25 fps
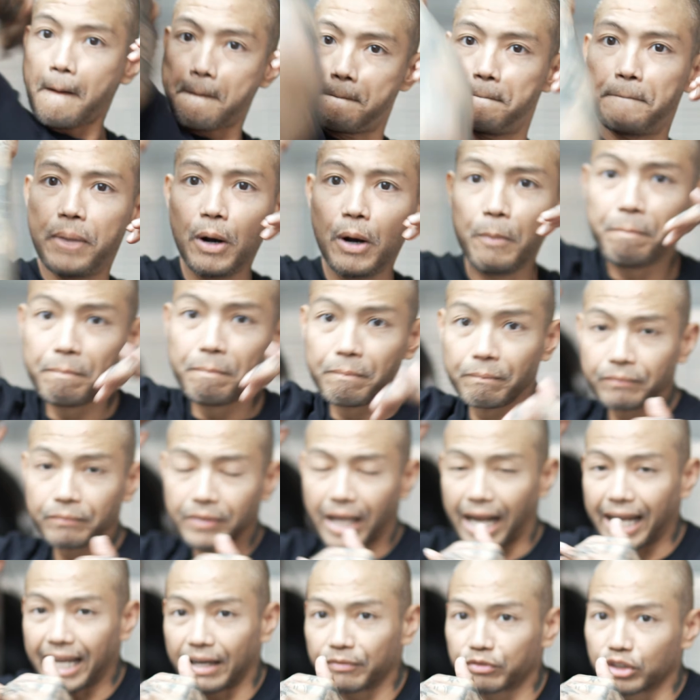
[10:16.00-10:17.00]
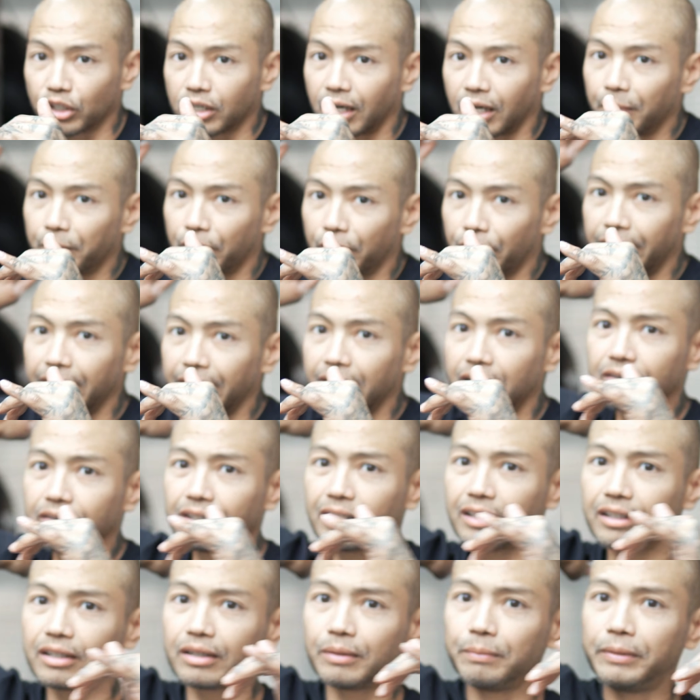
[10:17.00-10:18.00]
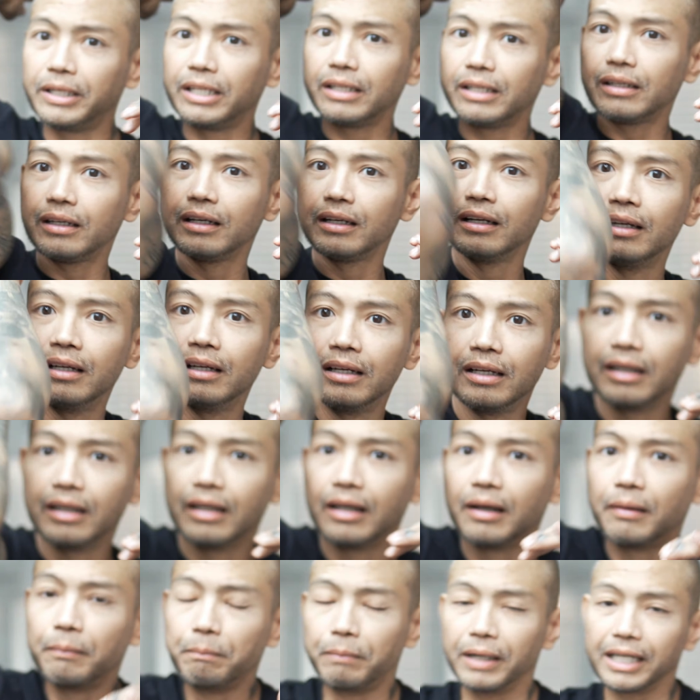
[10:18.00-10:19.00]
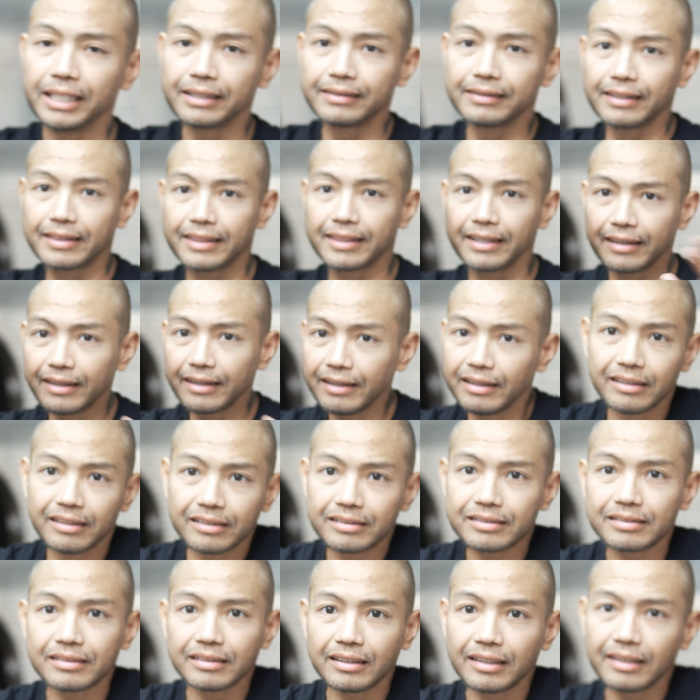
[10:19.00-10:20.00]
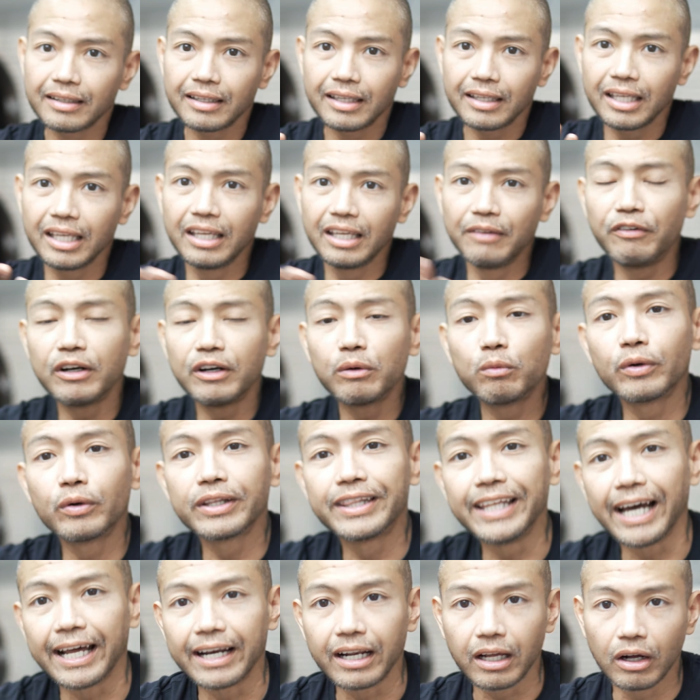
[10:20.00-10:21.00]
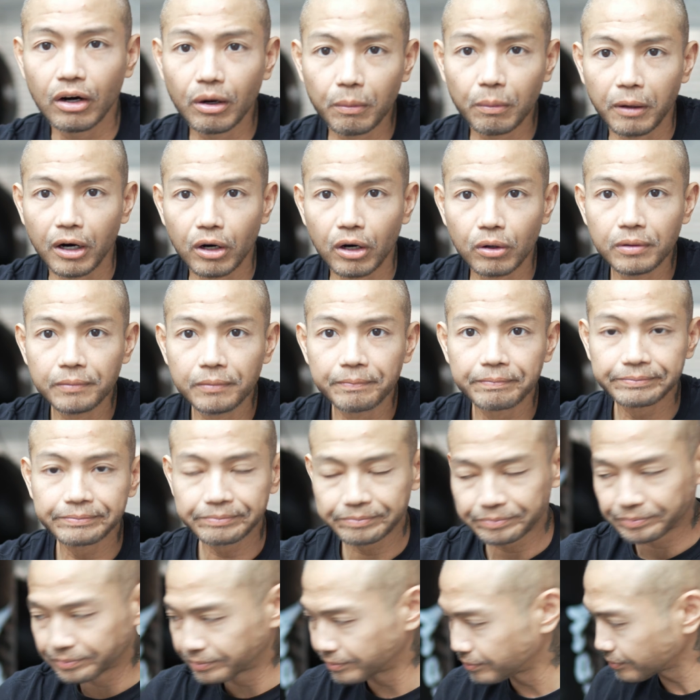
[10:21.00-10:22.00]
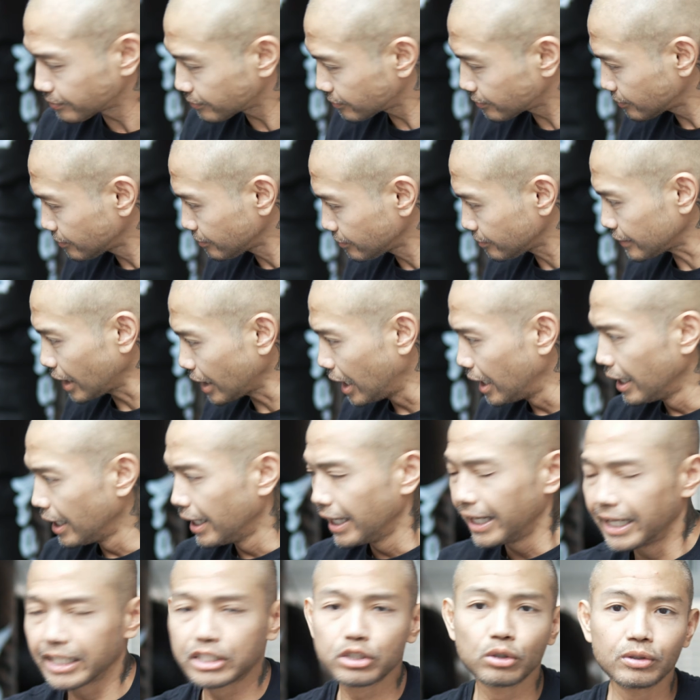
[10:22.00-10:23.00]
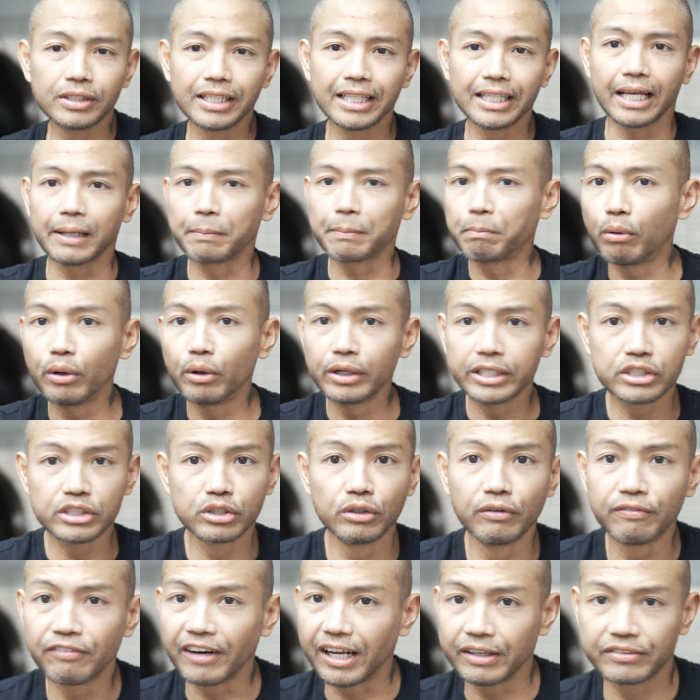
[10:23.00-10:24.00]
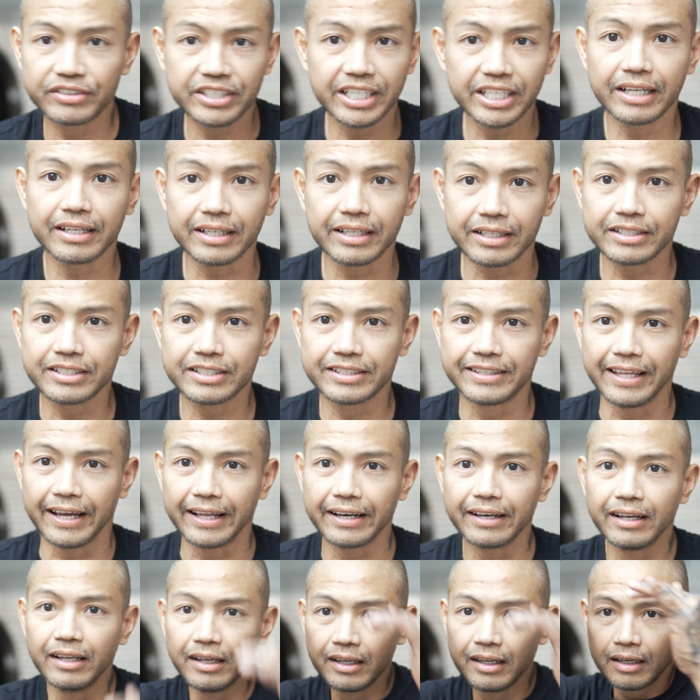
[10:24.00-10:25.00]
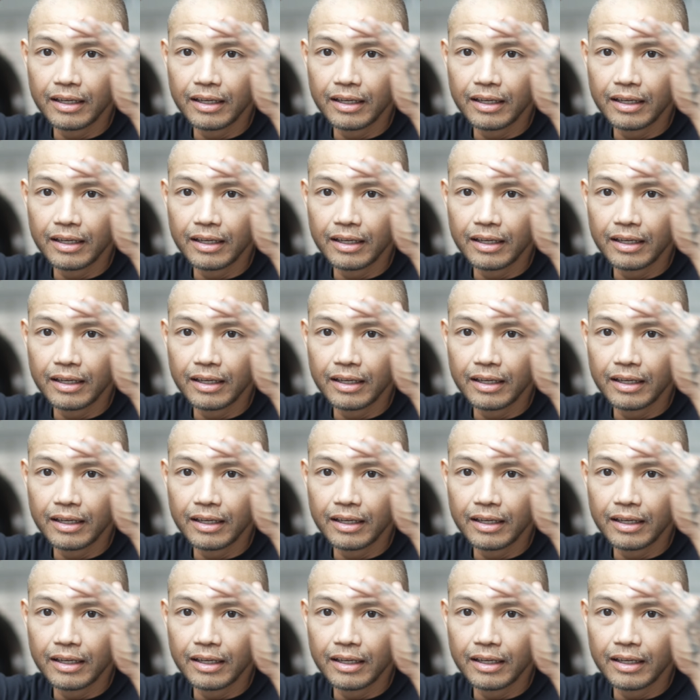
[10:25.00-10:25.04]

Boop! I have to come around a little bit. But the thing is, even with that elbow, it's only like 0.25 seconds that